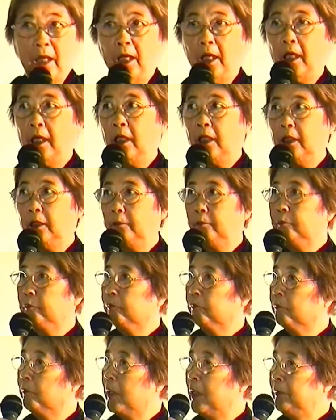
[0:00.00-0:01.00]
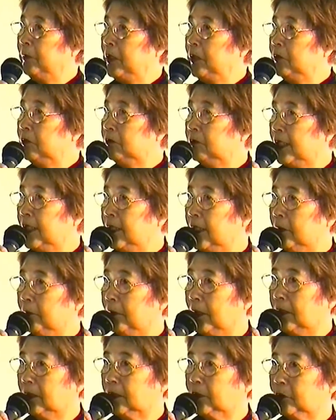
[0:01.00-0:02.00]
Uh, maybe you heard
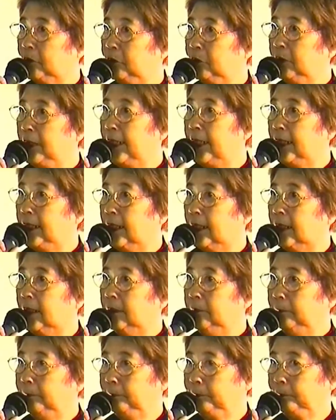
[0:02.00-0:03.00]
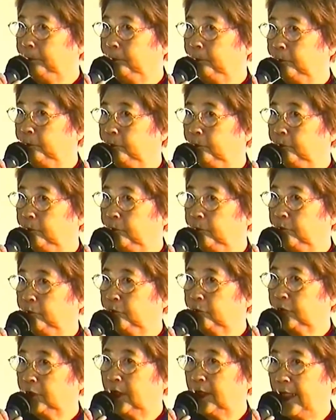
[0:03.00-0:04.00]
about coup d'etat
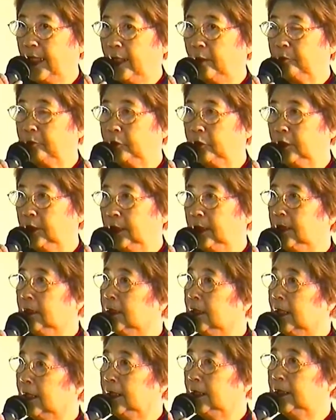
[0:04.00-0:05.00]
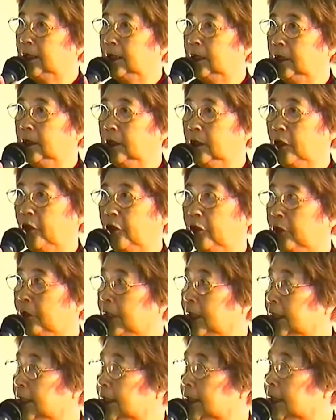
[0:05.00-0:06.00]
that happened in
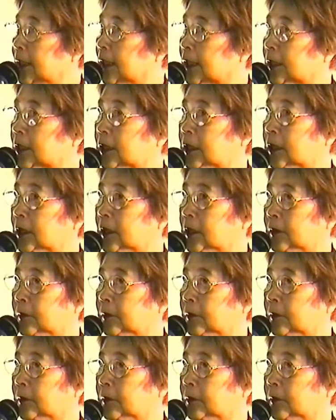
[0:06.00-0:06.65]
1936.